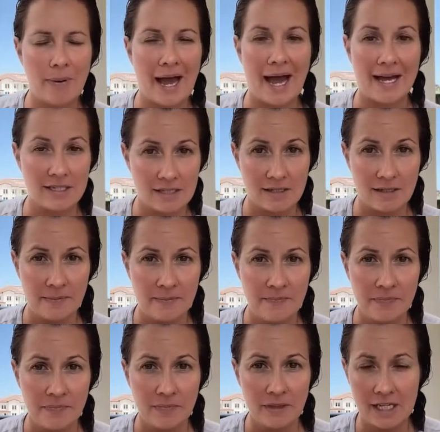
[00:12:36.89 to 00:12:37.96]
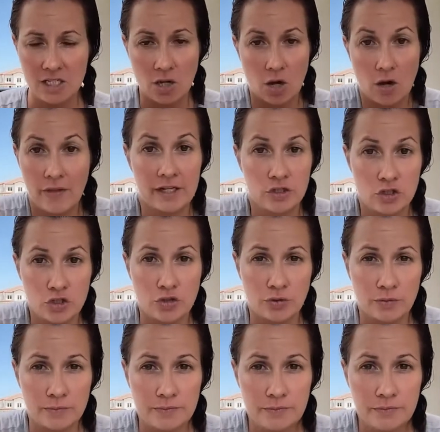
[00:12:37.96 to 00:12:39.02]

past. That's all that is true.